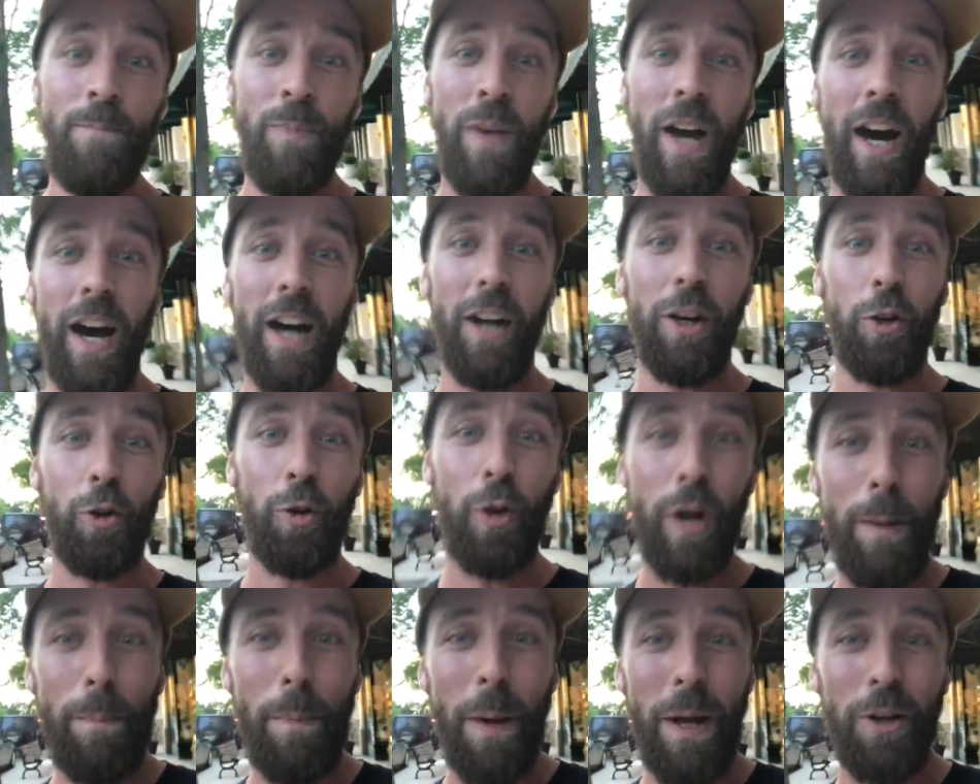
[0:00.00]
Uh,
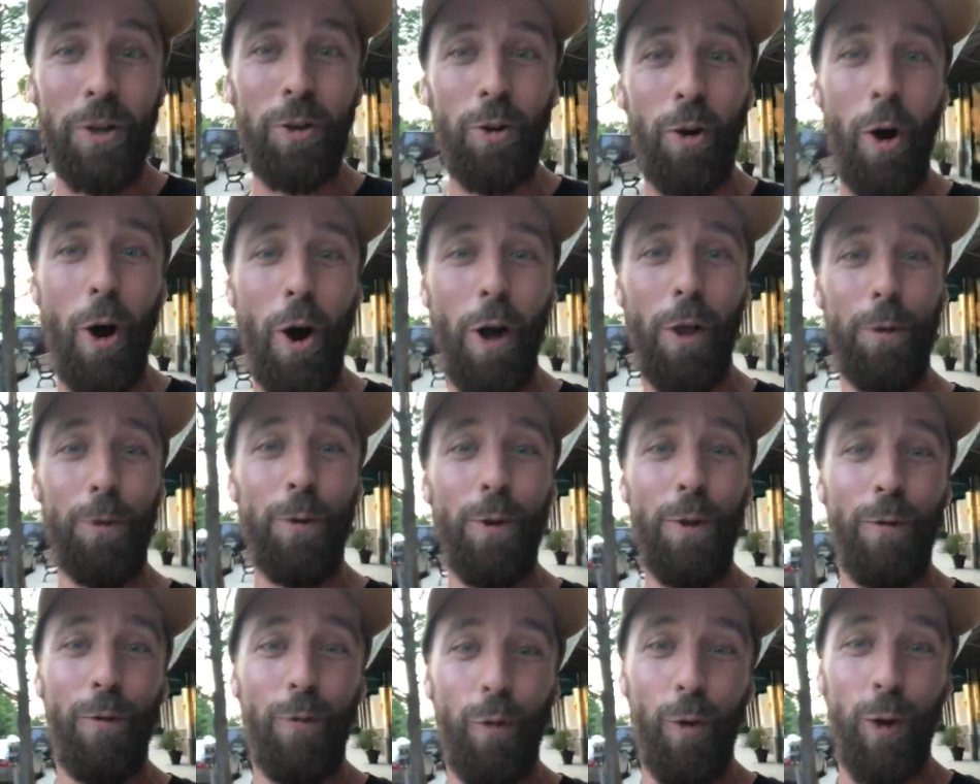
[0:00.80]
creep and crawl
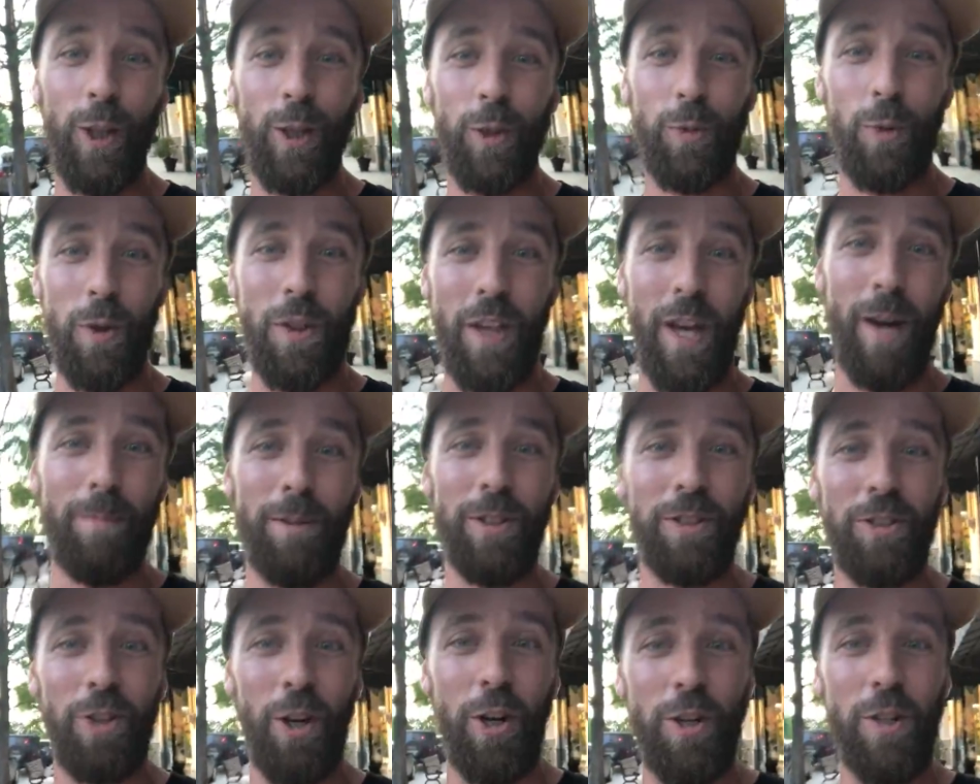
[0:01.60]
through the forest with them
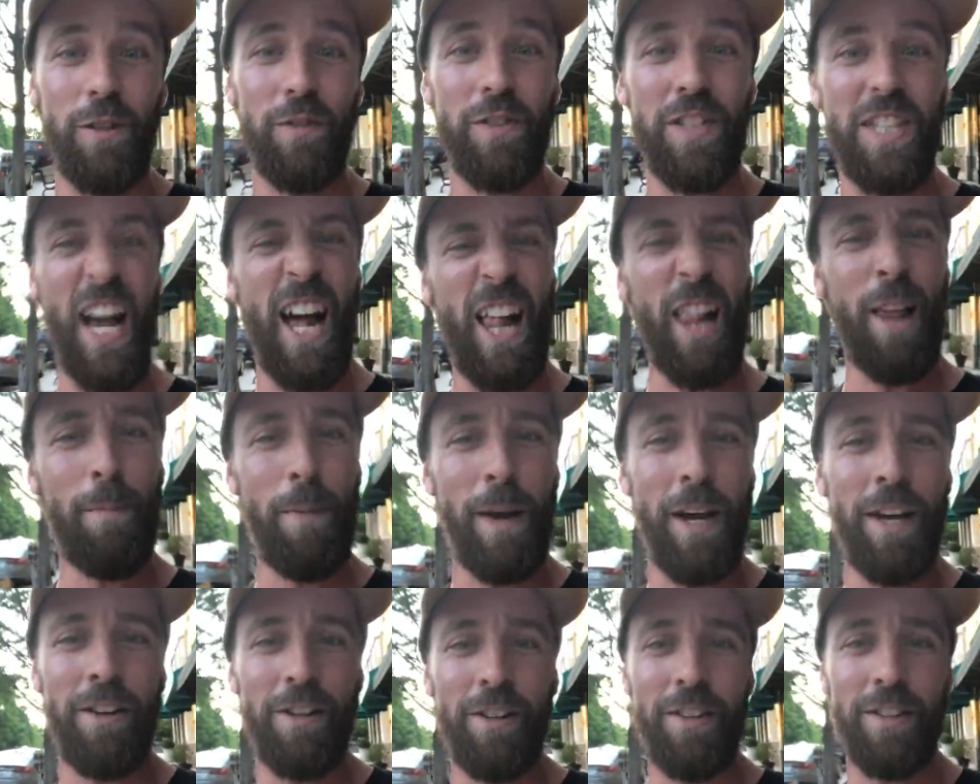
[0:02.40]
in search of
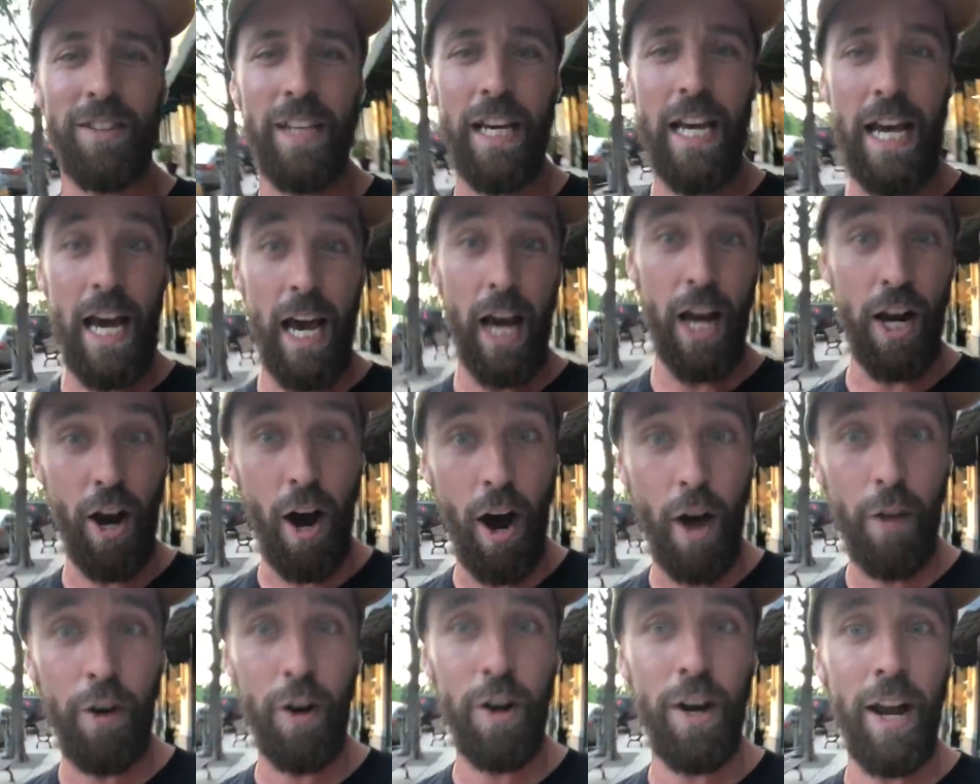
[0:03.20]
salamanders and
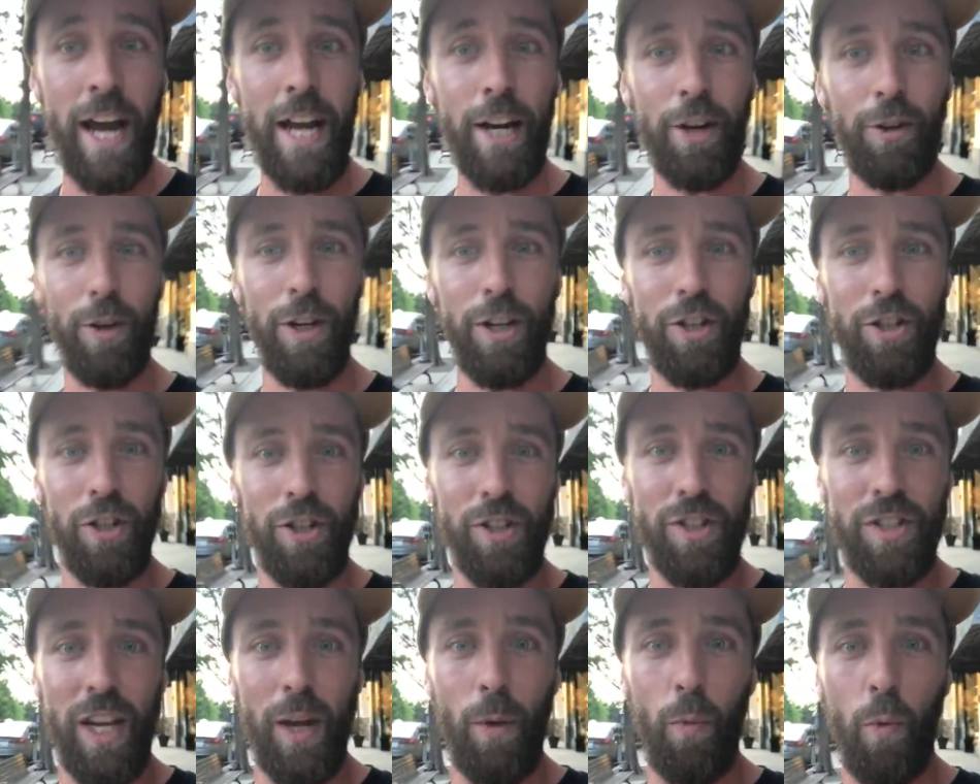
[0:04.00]
other night
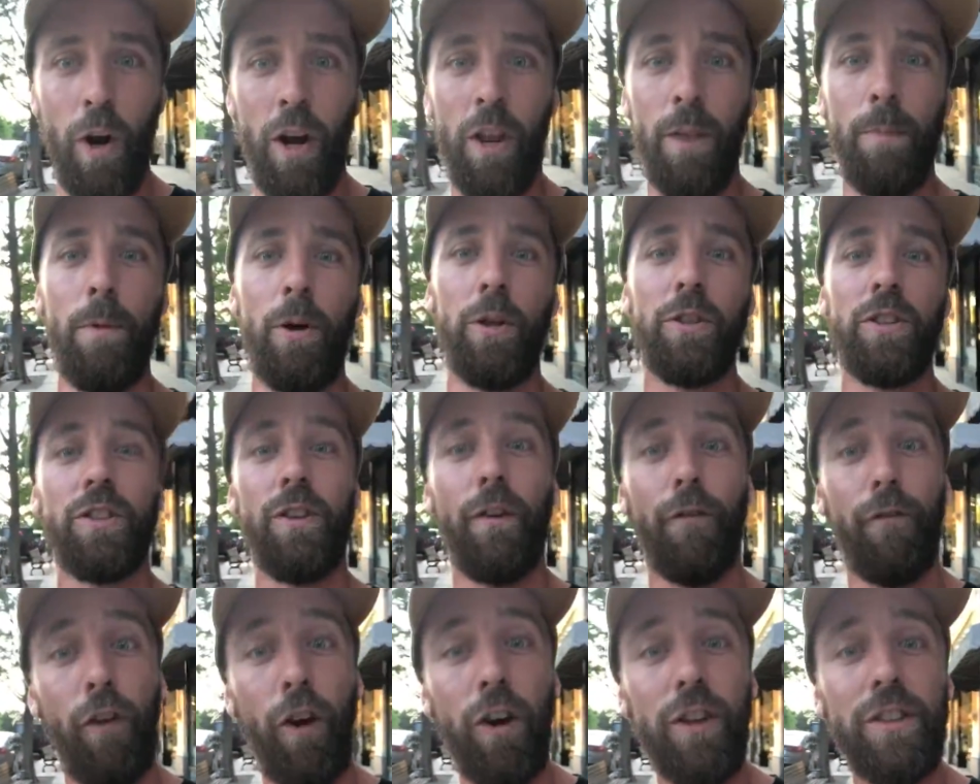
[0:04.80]
creatures in one of the most
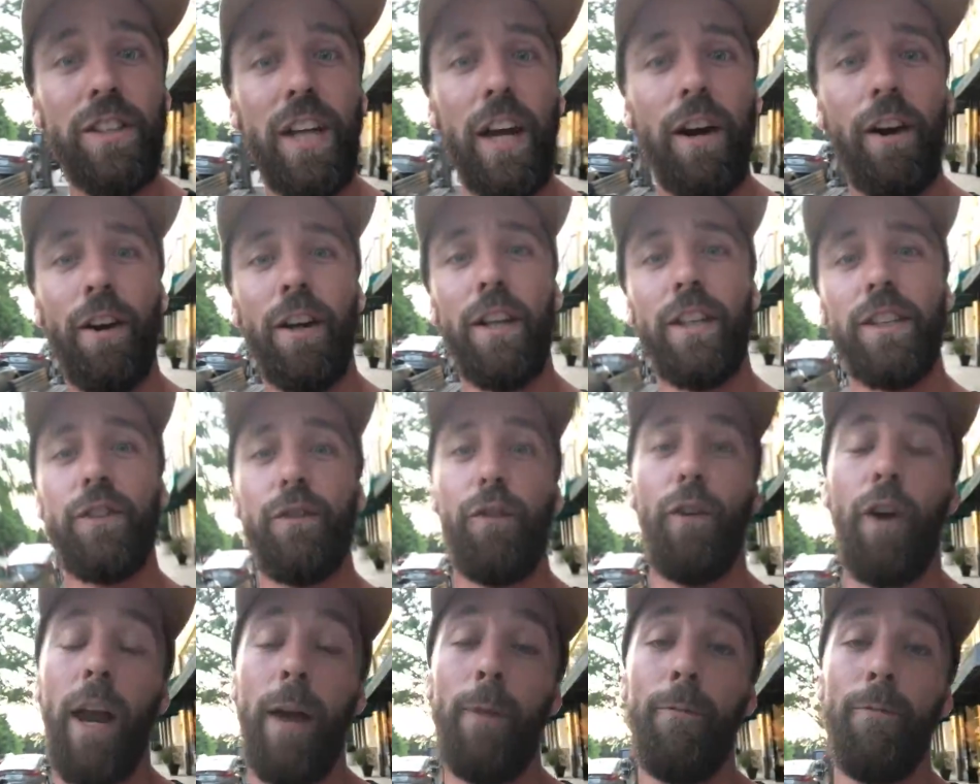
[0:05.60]
diverse areas
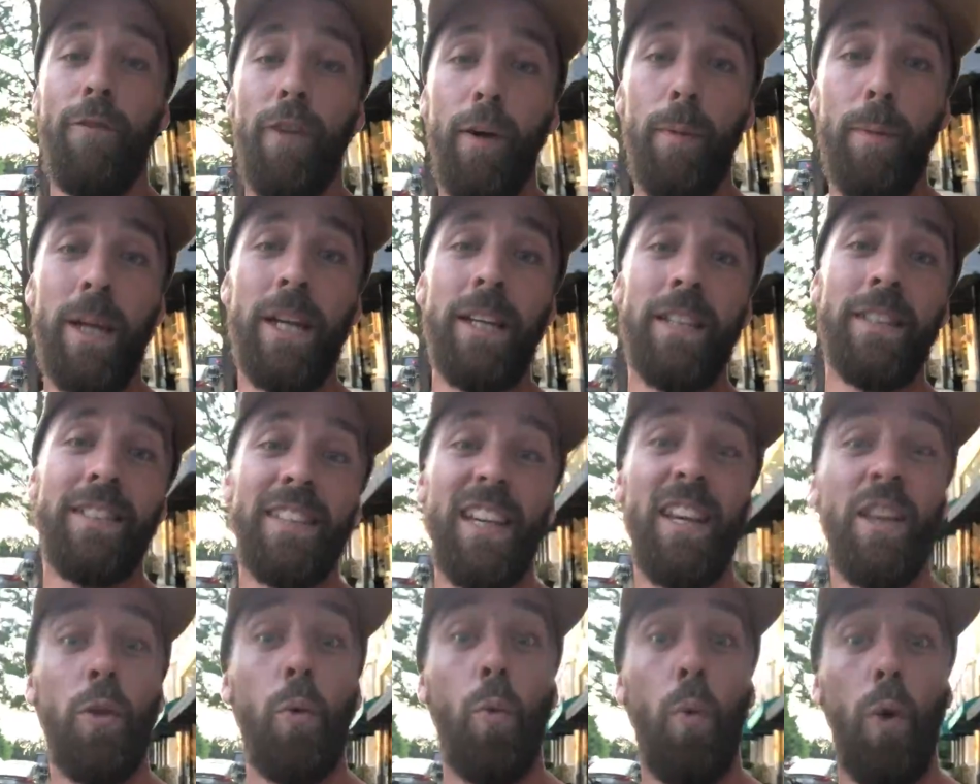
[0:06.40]
for amphibians
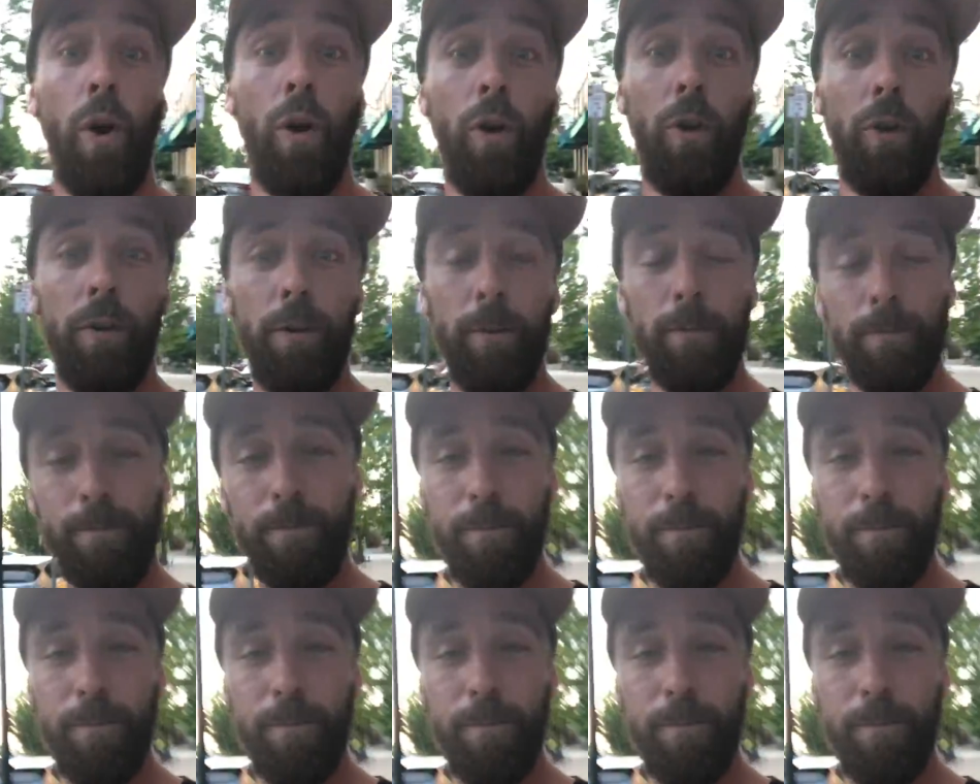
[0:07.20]
in the world.